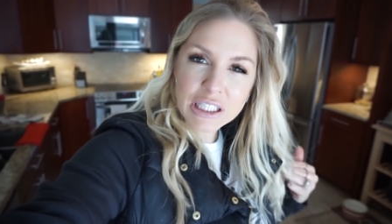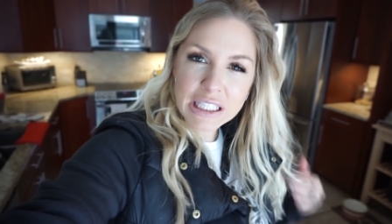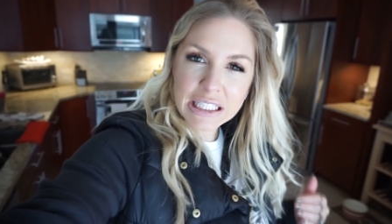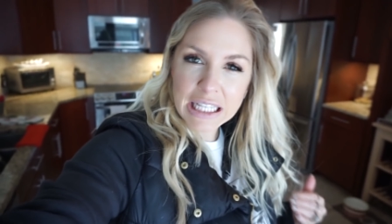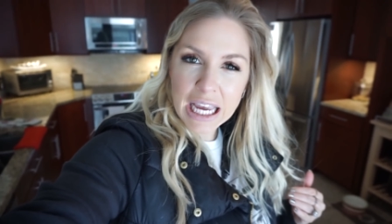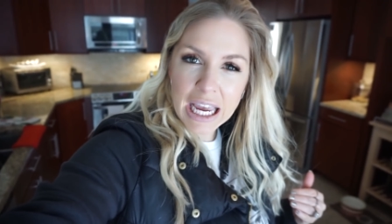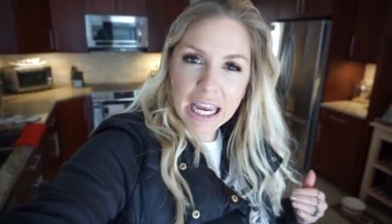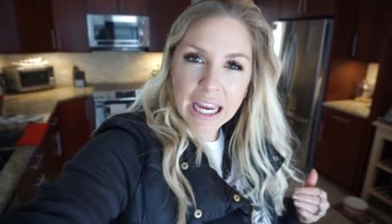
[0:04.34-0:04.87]

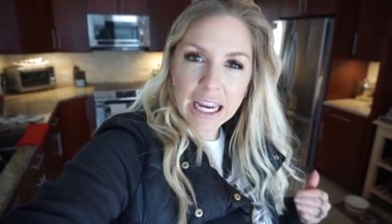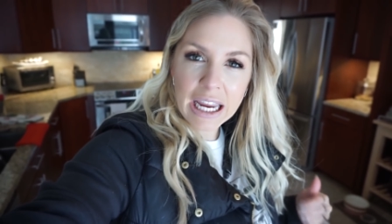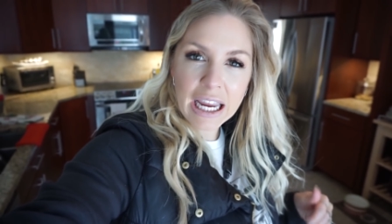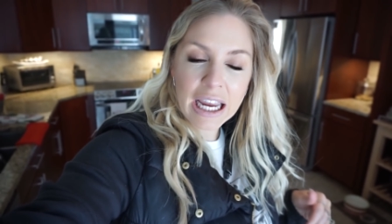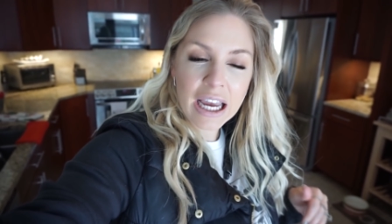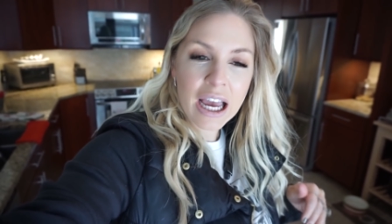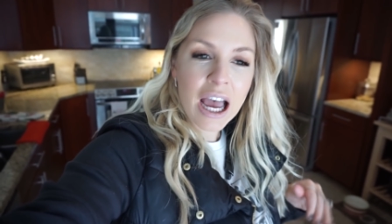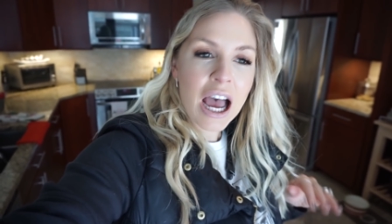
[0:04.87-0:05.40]

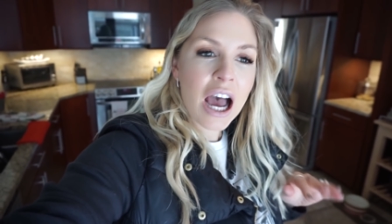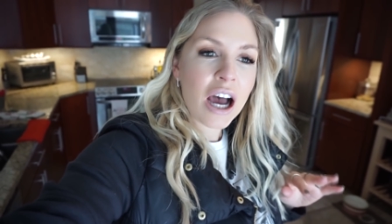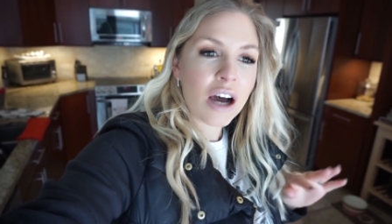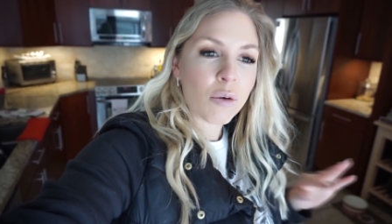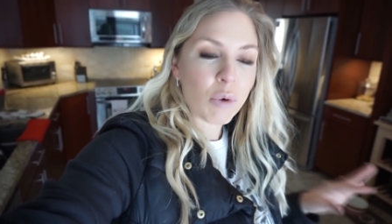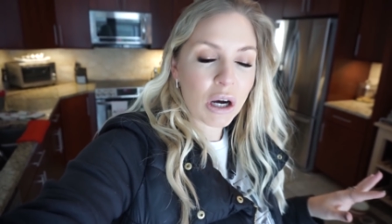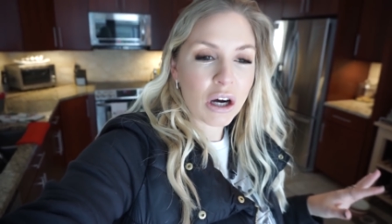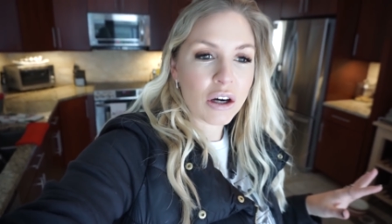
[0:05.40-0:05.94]
today,
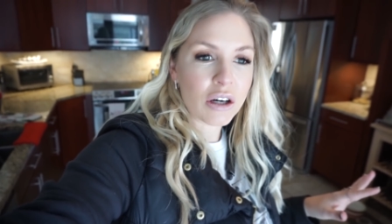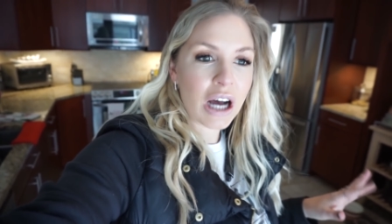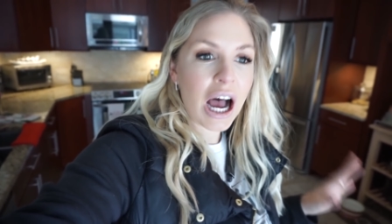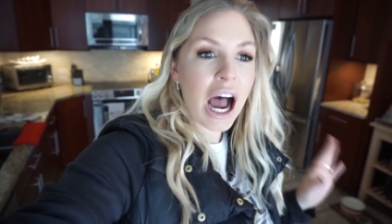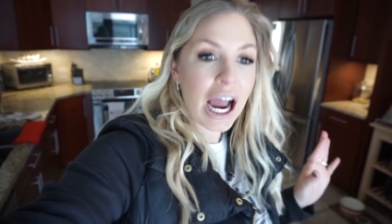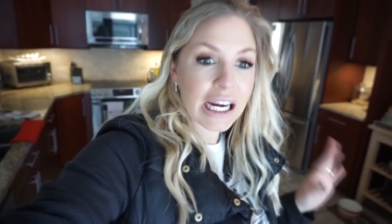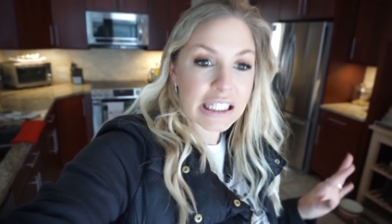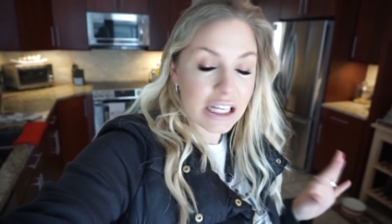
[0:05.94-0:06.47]

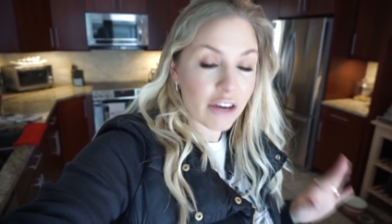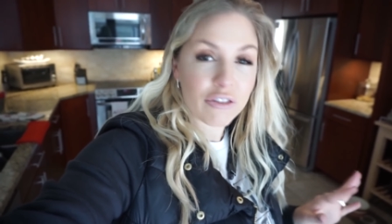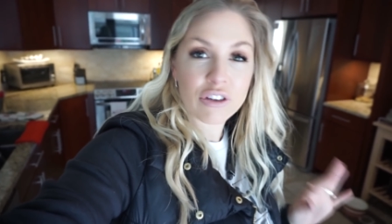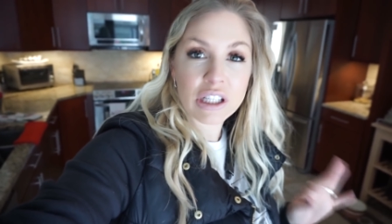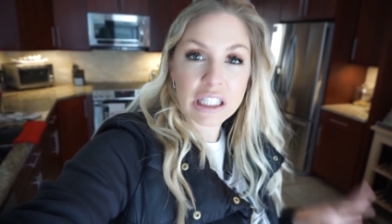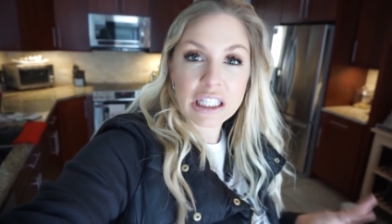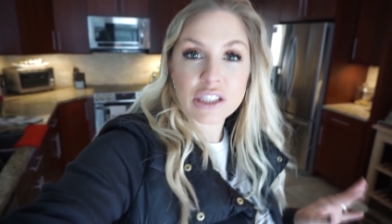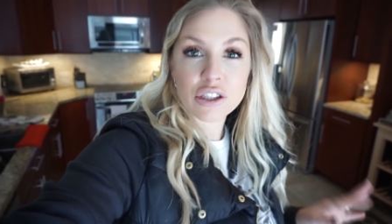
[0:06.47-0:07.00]
well, I
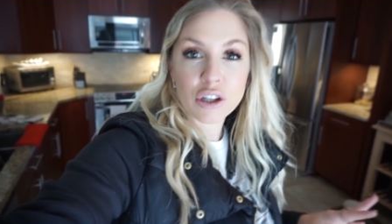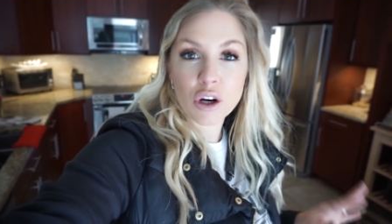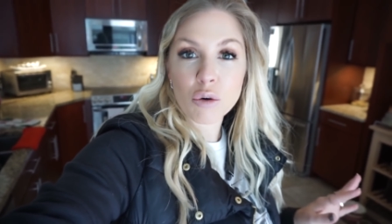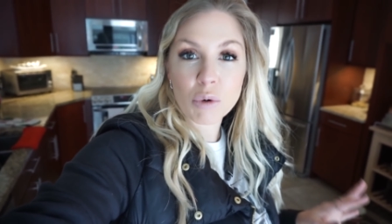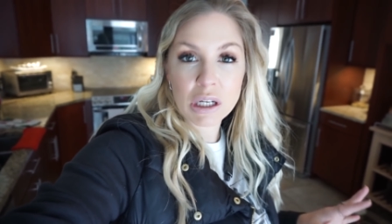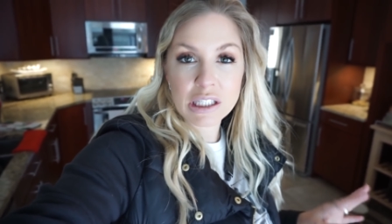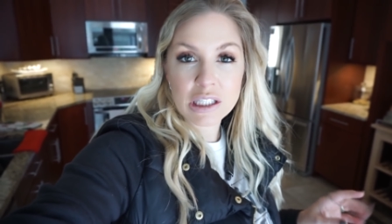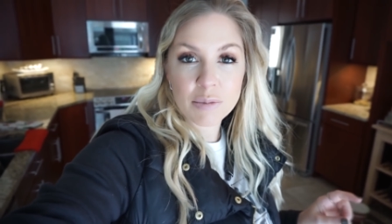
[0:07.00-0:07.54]
definitely need to go
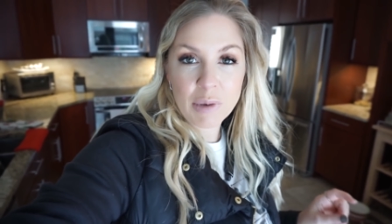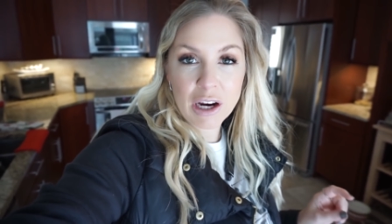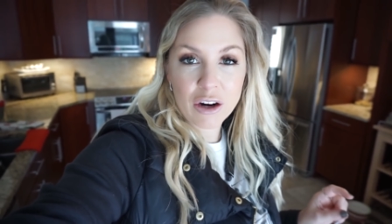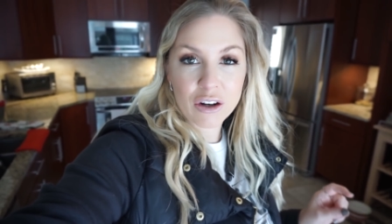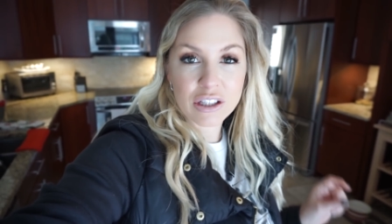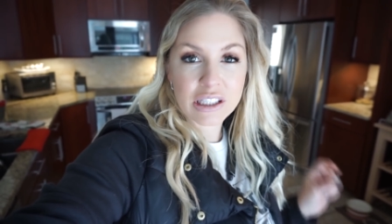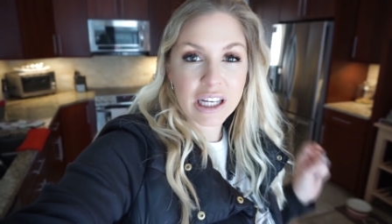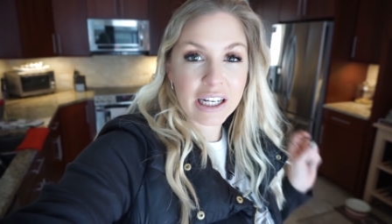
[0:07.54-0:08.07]
run some errands.